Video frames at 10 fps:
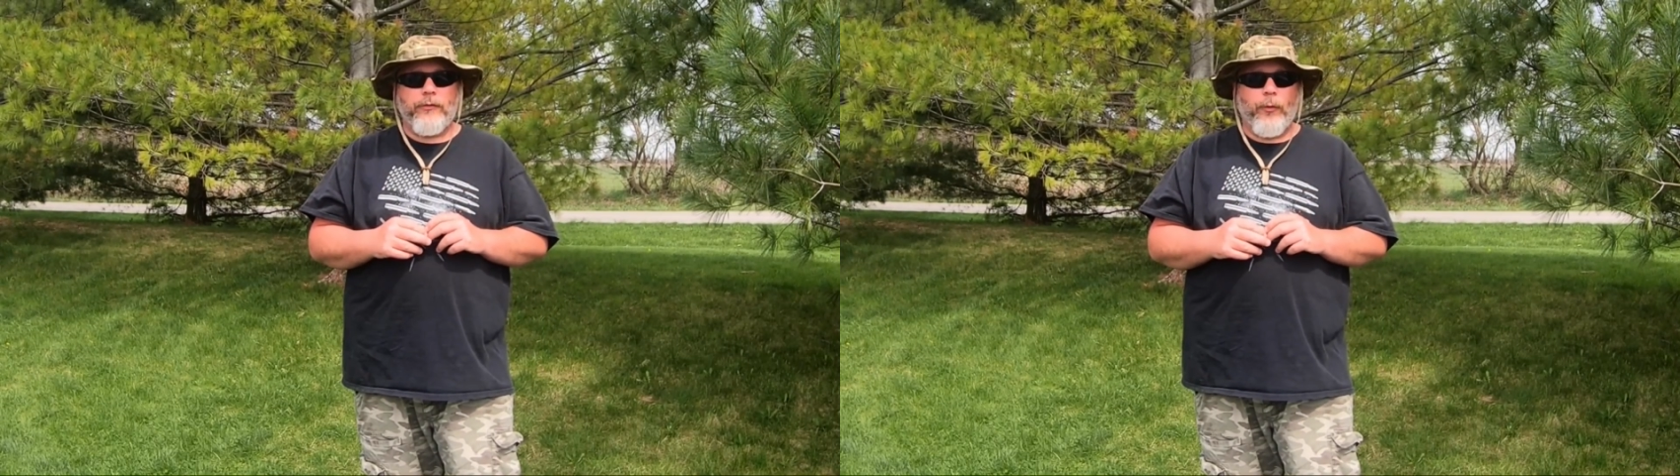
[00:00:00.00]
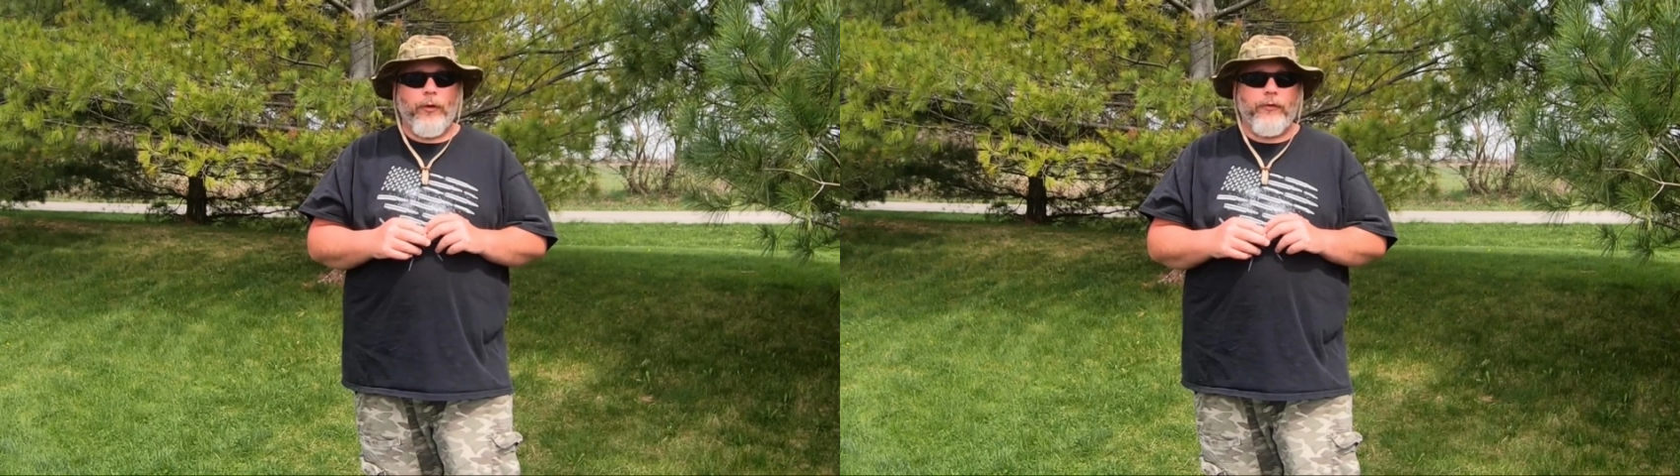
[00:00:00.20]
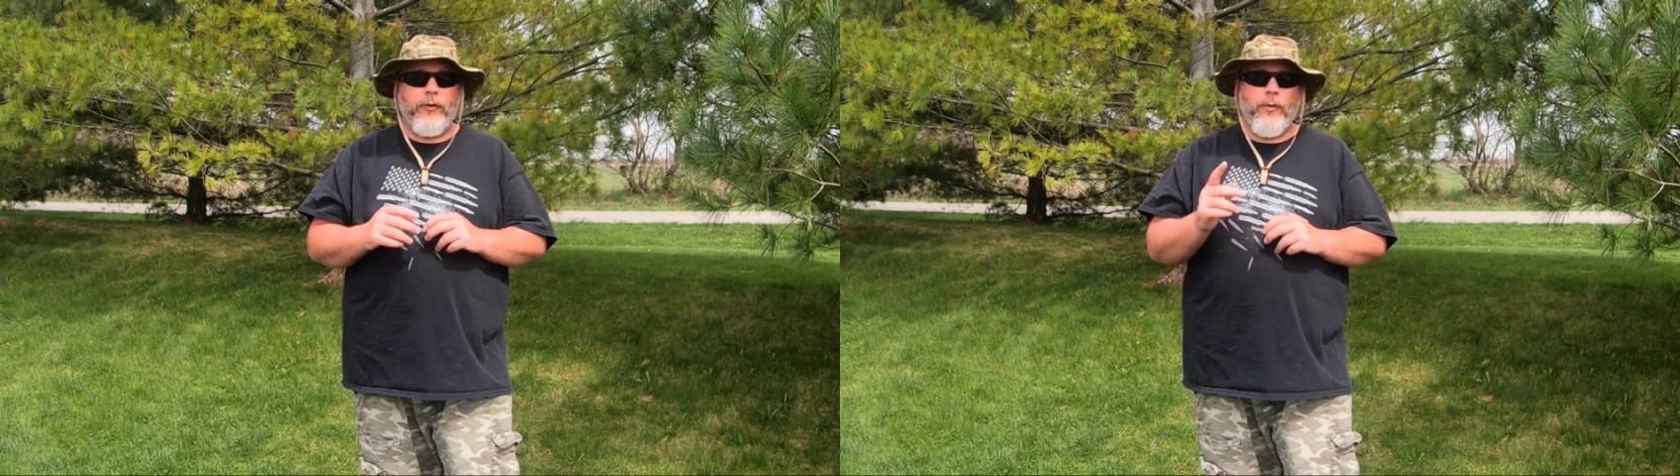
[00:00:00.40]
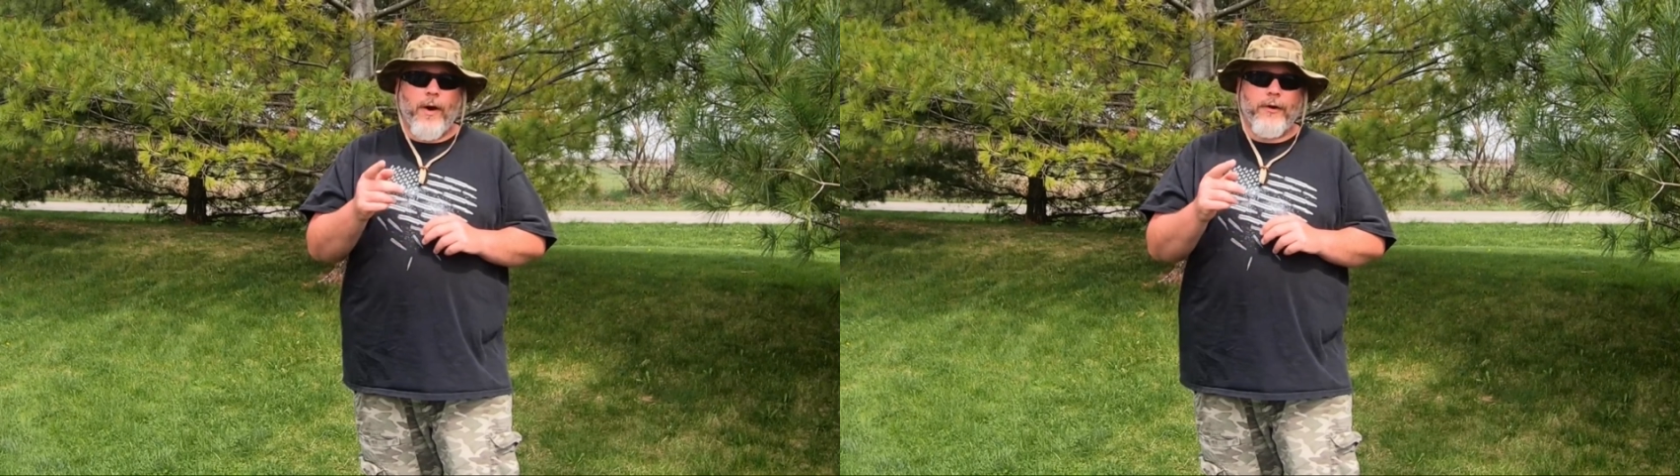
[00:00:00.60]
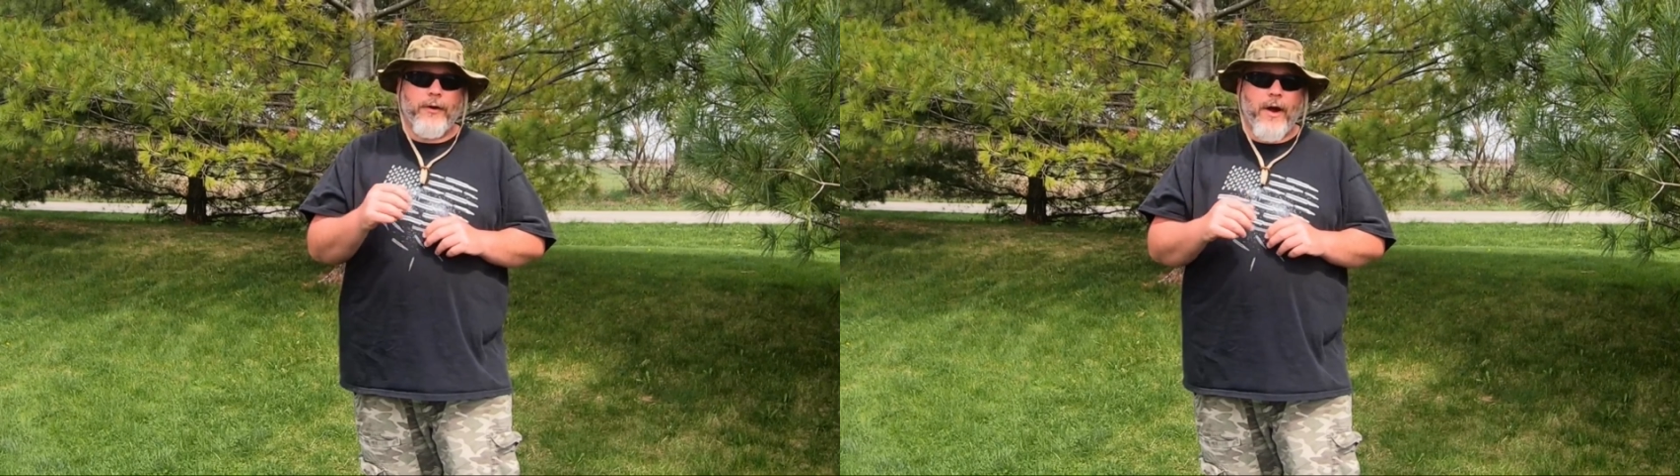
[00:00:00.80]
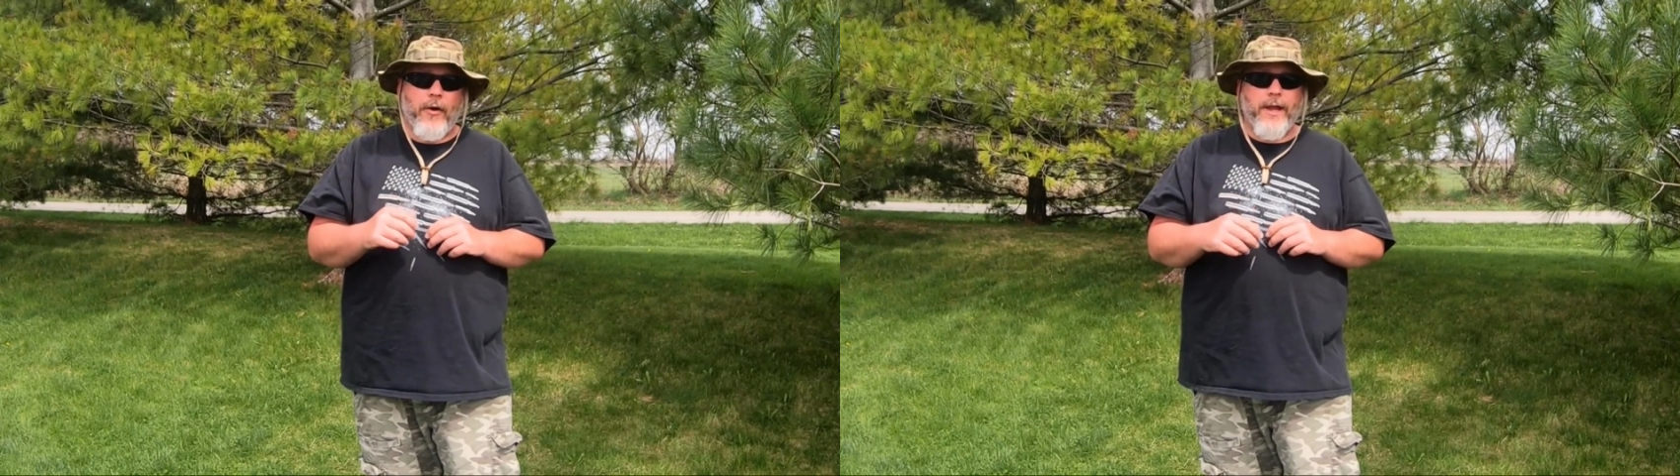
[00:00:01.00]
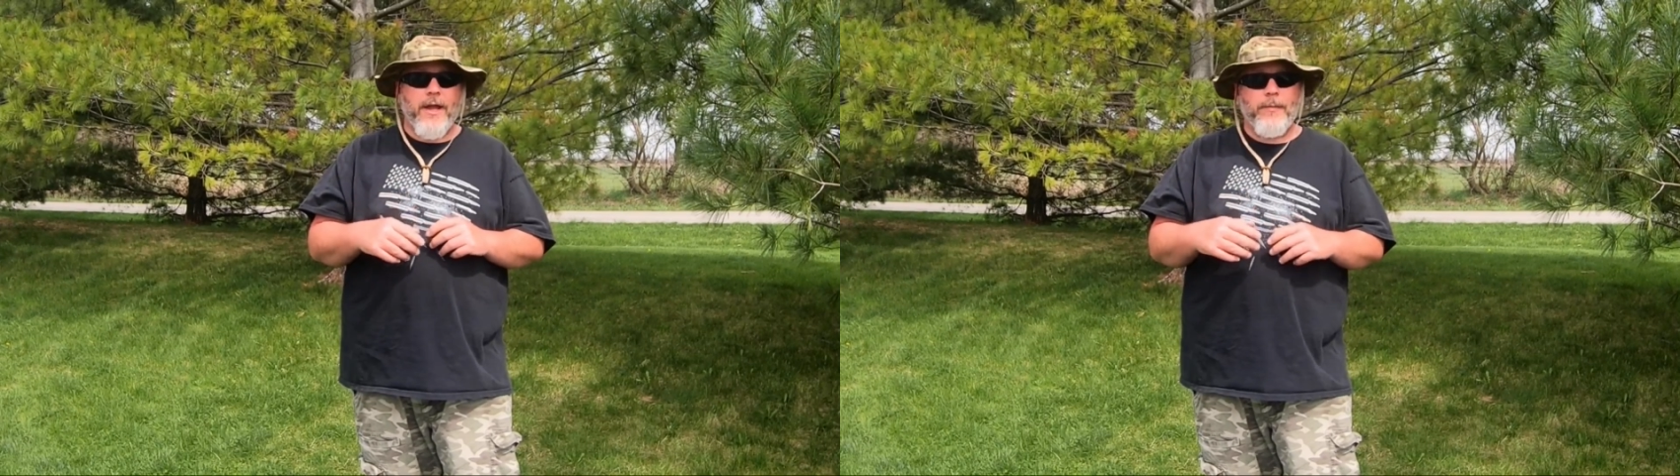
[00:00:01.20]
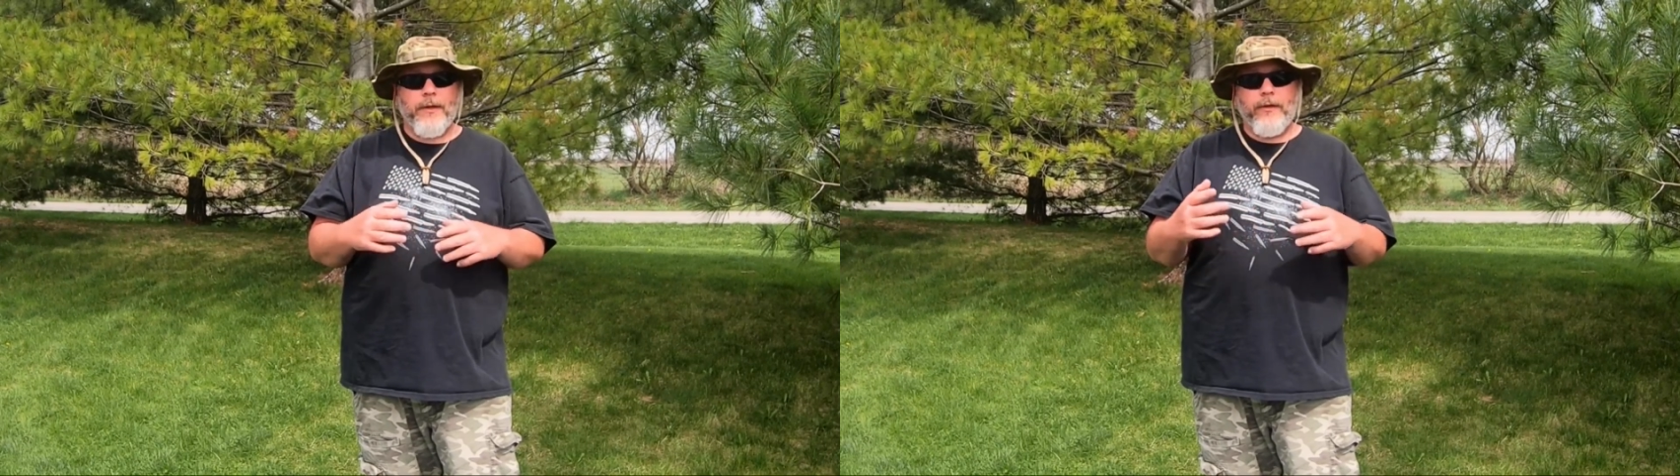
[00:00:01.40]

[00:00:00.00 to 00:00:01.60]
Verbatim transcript: for it too while you're out camping.